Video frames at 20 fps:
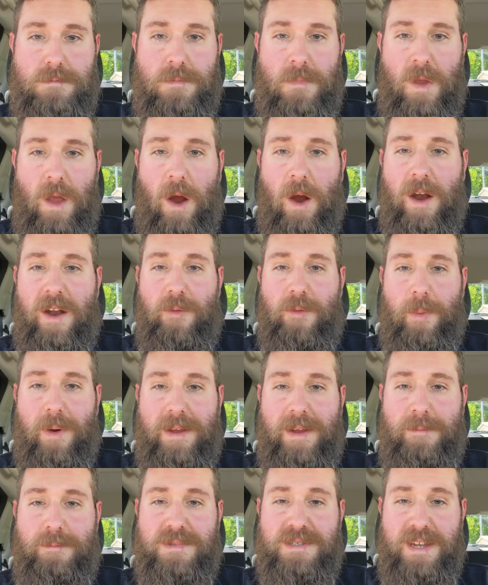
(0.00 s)
All right,
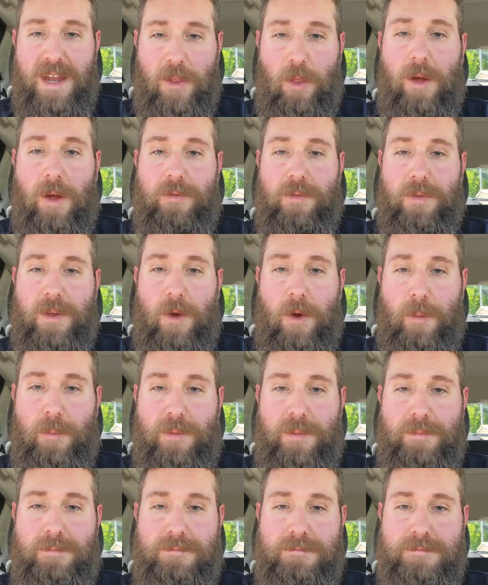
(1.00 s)
everybody. Stay lawfully
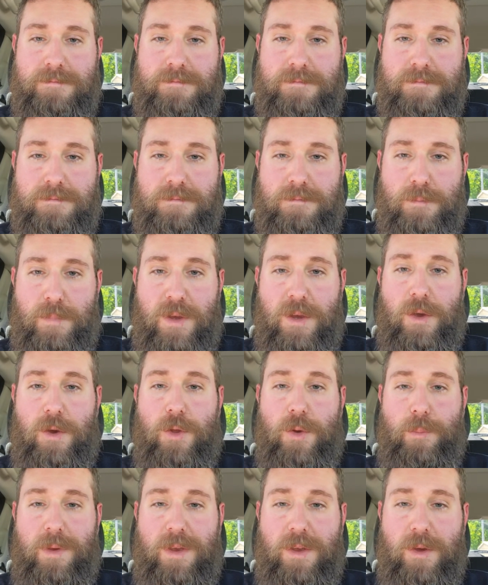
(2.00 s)
armed. Be
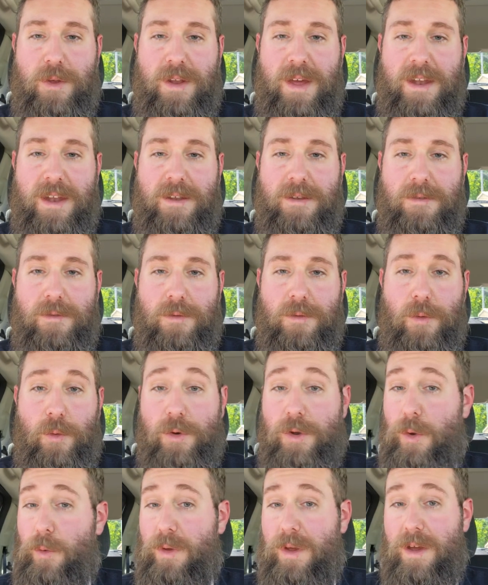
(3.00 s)
good at it, or
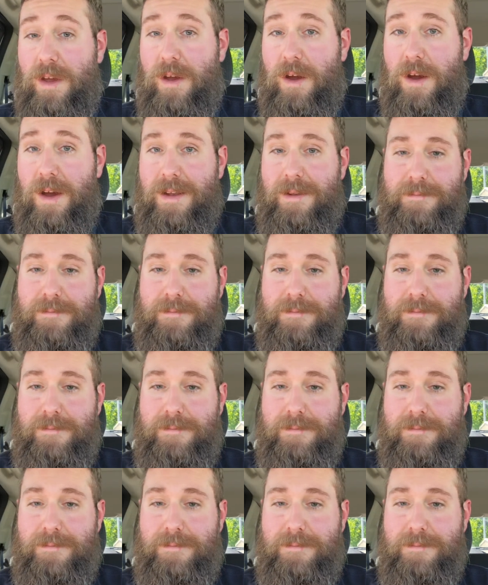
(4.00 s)
don't get caught.